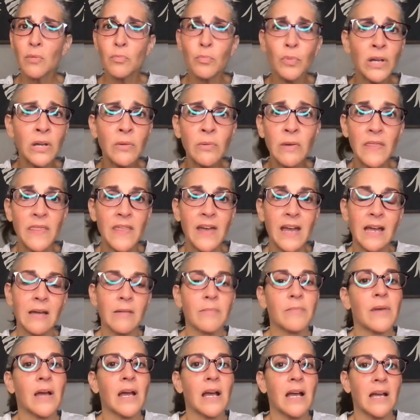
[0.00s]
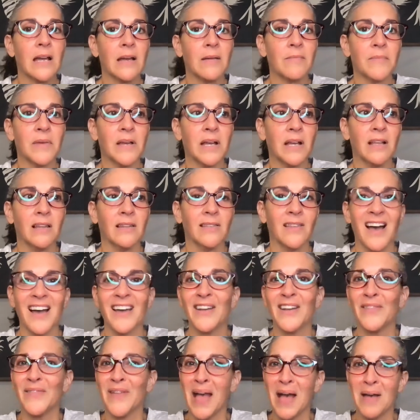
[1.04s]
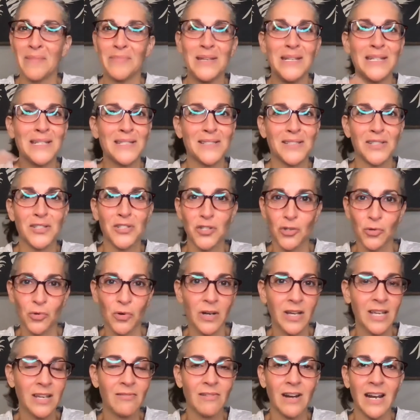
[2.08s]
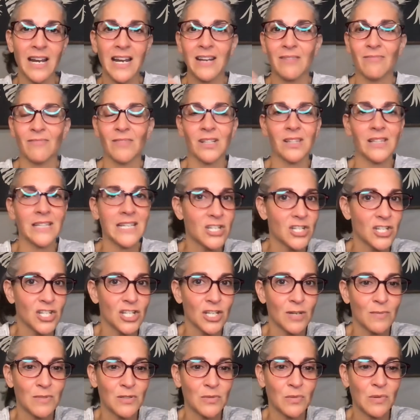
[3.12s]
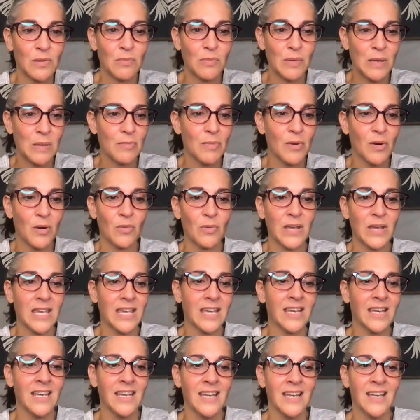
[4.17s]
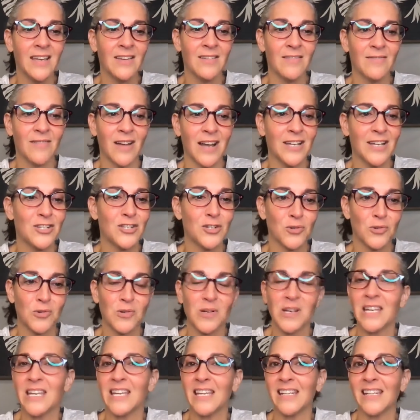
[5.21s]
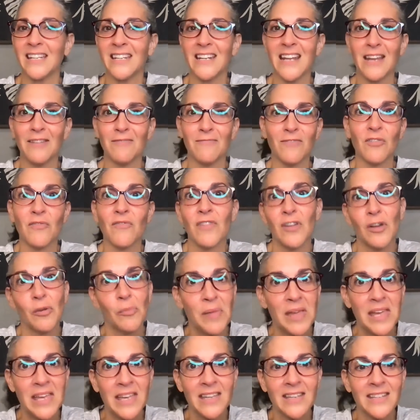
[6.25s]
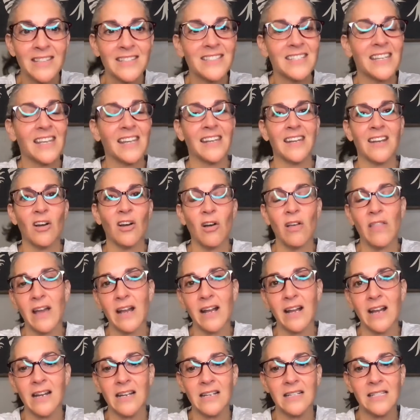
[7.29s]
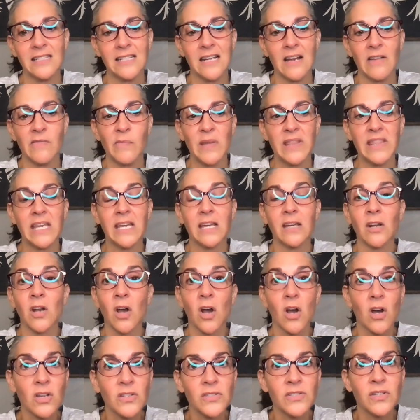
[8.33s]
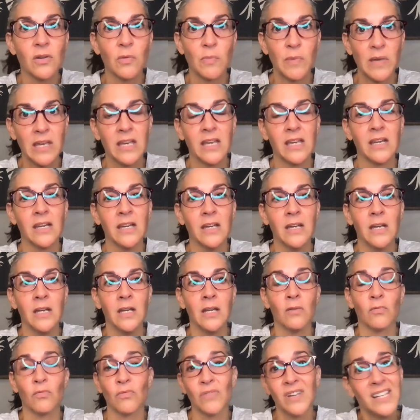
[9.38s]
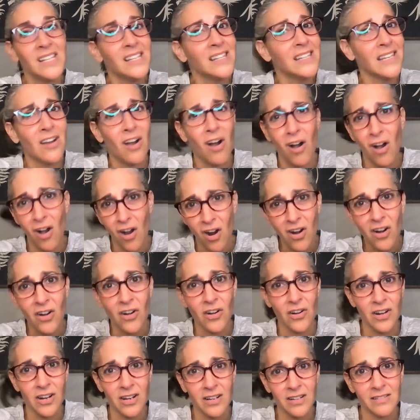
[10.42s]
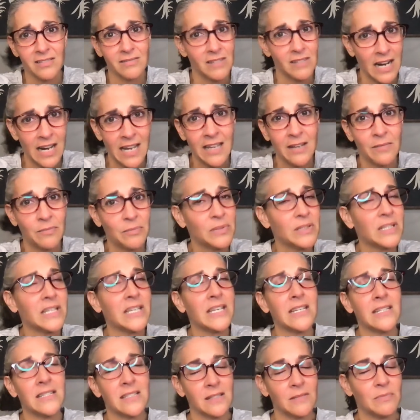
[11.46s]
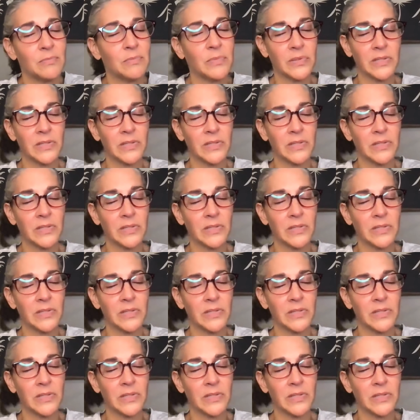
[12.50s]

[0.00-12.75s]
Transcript: bring with them a lot of happiness and joy, right? In relationships with people, we find joy and fulfillment and all that kind of stuff, but they can also be really hard, right? Please,